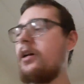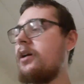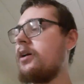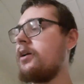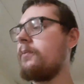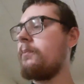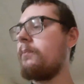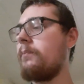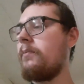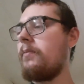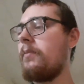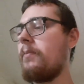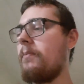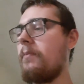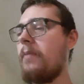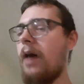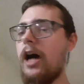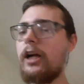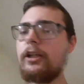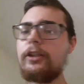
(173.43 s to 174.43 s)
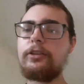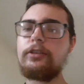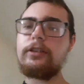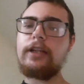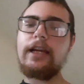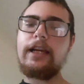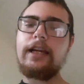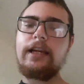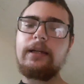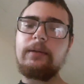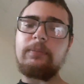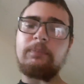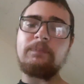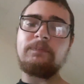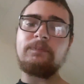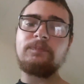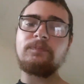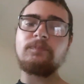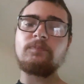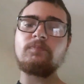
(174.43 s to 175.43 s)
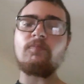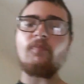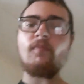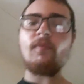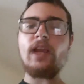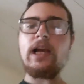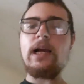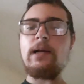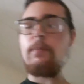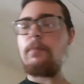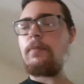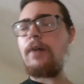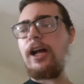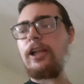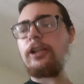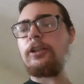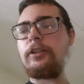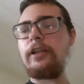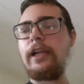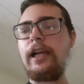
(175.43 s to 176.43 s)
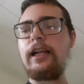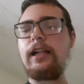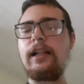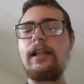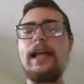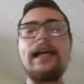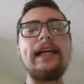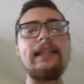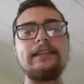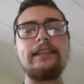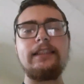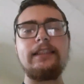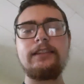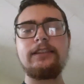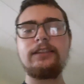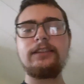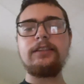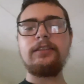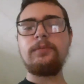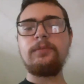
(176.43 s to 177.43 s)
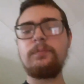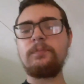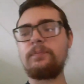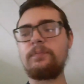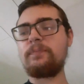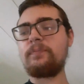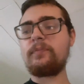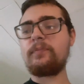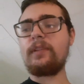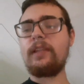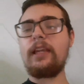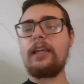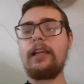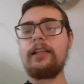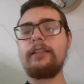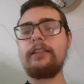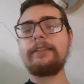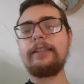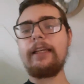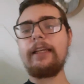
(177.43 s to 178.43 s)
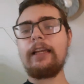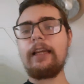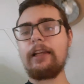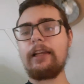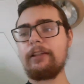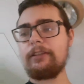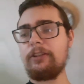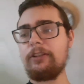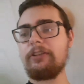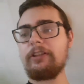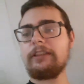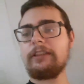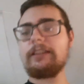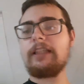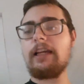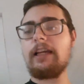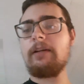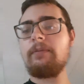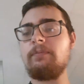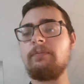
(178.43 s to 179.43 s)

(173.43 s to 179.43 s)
Modern day, modern day classics, it, you could say.